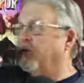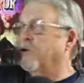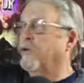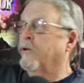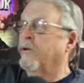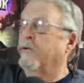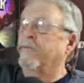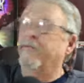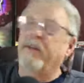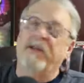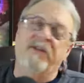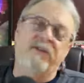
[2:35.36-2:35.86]
it
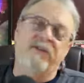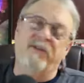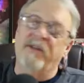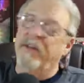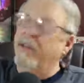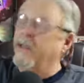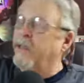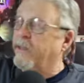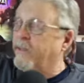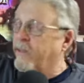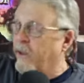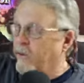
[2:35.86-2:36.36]
so if they
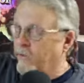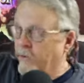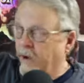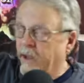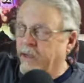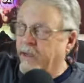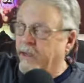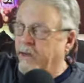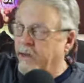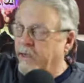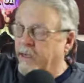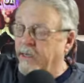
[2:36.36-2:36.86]
see it, they
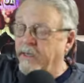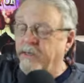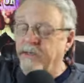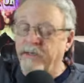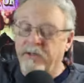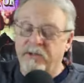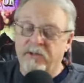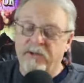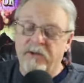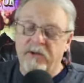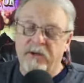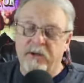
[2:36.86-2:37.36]
recognize
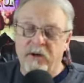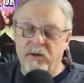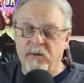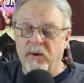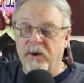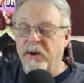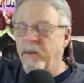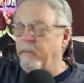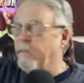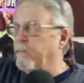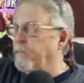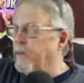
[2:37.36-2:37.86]
it. So you don't
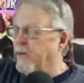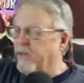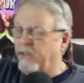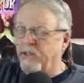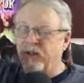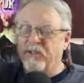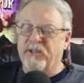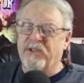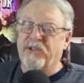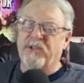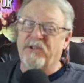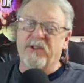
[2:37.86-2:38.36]
want a bunch
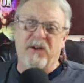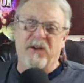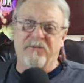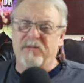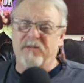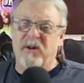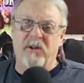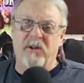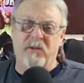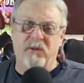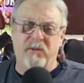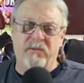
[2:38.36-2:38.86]
of stuff
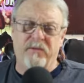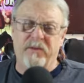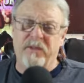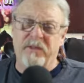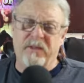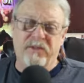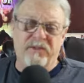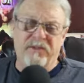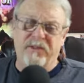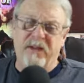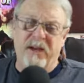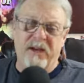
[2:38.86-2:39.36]
all over
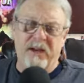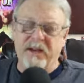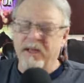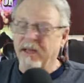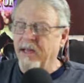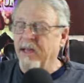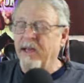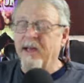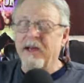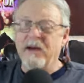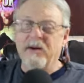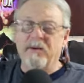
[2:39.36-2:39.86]
this thing.
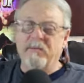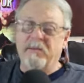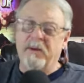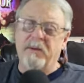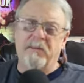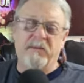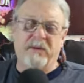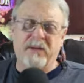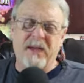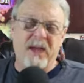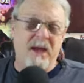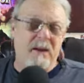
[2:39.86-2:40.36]

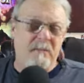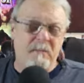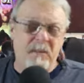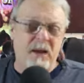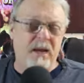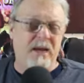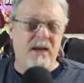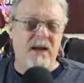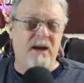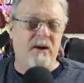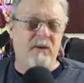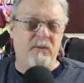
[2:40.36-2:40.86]
People can't
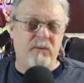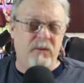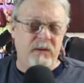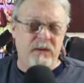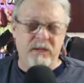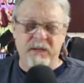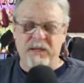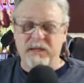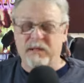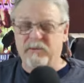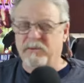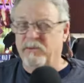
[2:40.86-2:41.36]
make out what
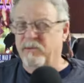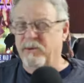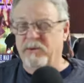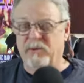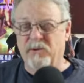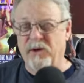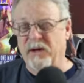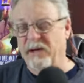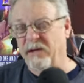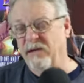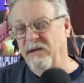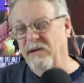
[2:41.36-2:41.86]
it is. They're
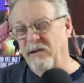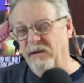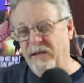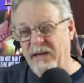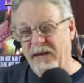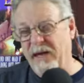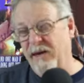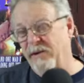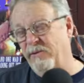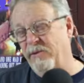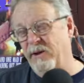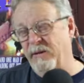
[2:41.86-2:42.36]
trying to look
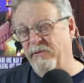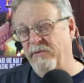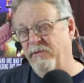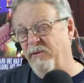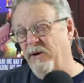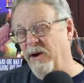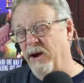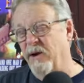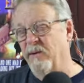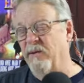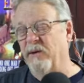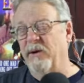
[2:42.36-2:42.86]
at it, trying to
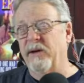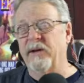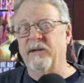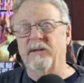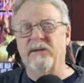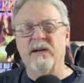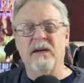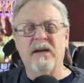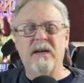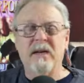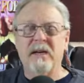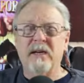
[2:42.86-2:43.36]
figure out what it
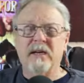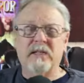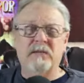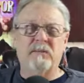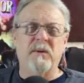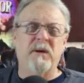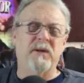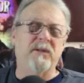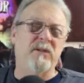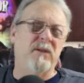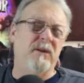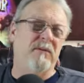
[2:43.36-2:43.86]
is.
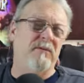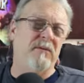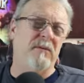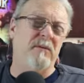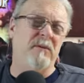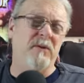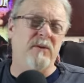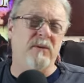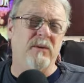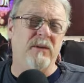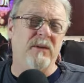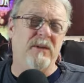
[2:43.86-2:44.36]
Especially if you're
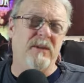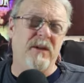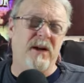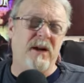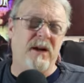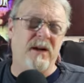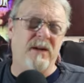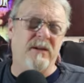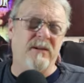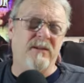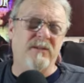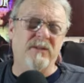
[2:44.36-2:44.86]
doing
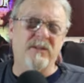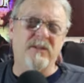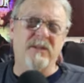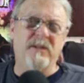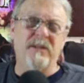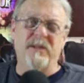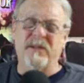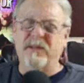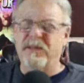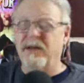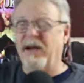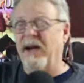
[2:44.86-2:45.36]
titles.
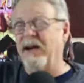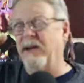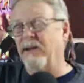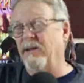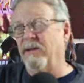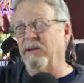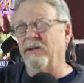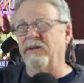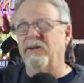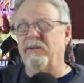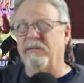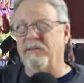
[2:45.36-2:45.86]
And the title
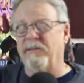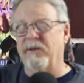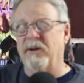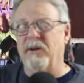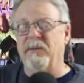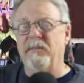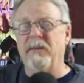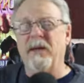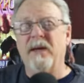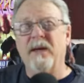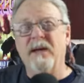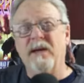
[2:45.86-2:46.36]
on your
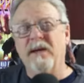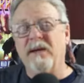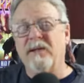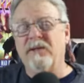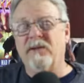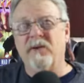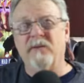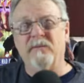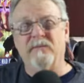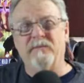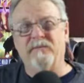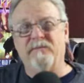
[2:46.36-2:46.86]
film,
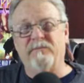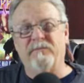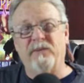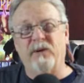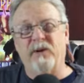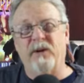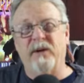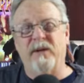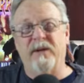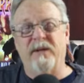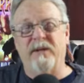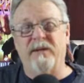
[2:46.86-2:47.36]
don't
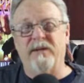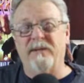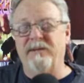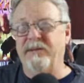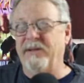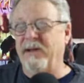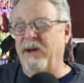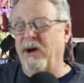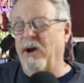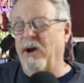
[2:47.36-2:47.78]
put it in,